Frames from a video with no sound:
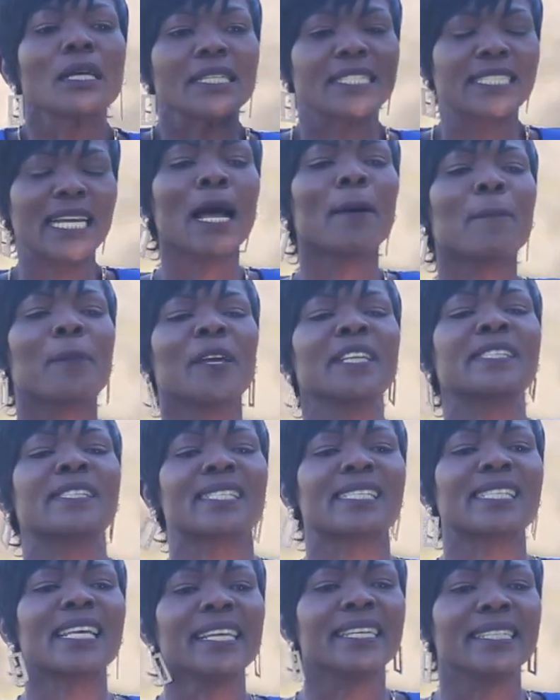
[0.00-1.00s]
Jabez
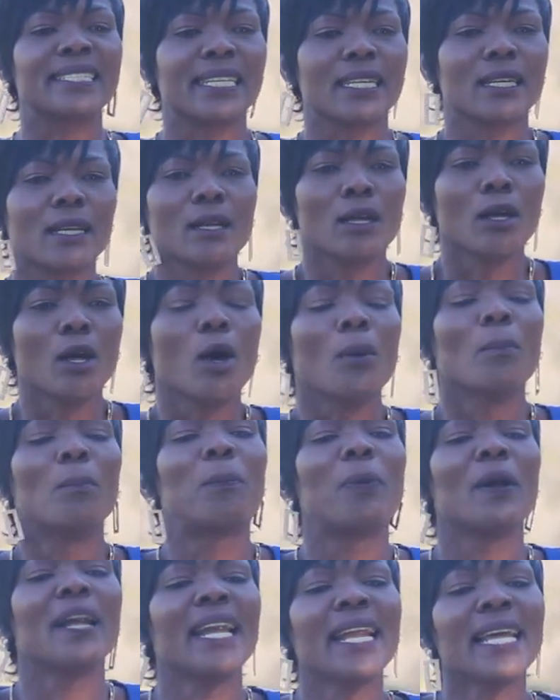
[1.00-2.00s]
said,
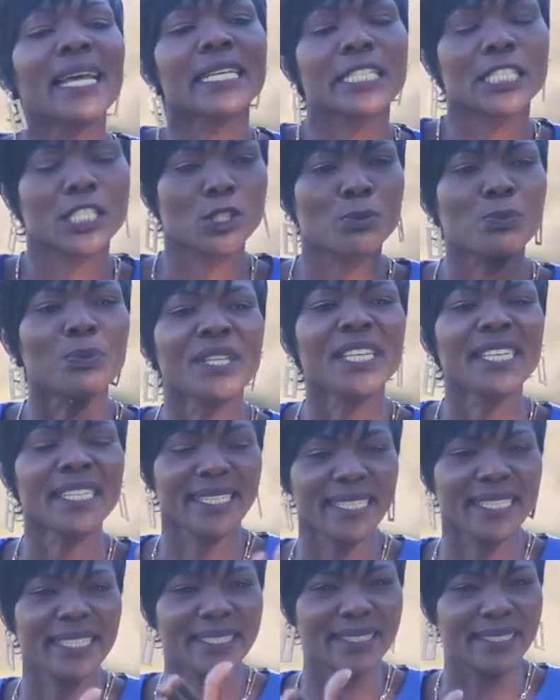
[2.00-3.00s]
bless
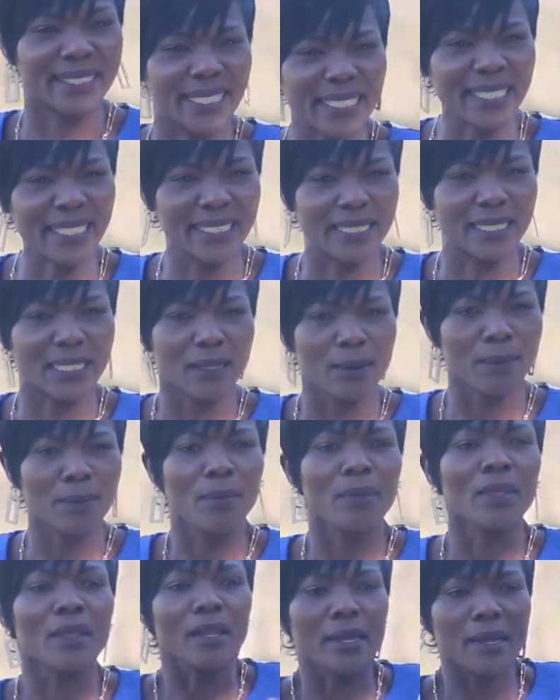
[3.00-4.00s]
me indeed,
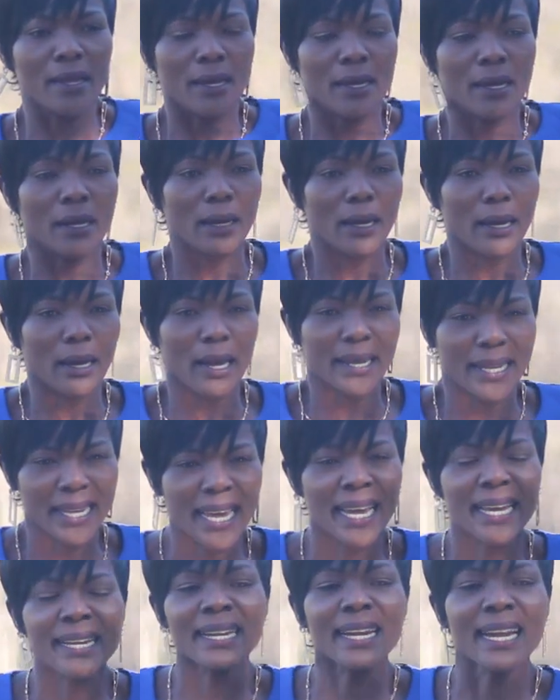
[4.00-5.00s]

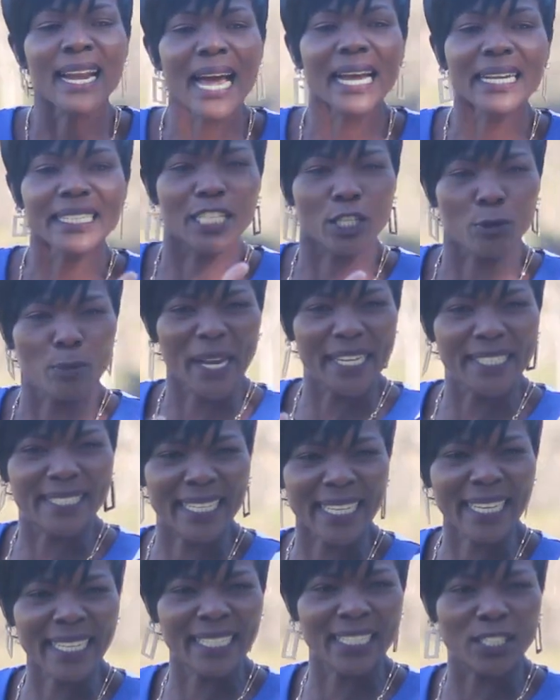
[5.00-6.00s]
enlarge my
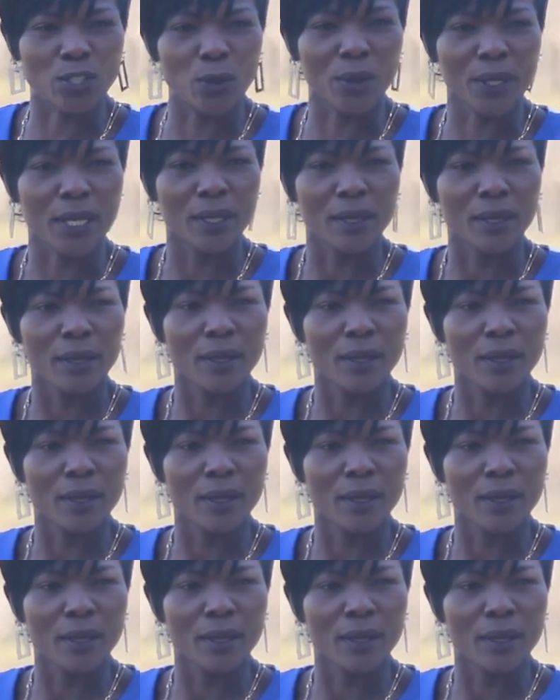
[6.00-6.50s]
territory,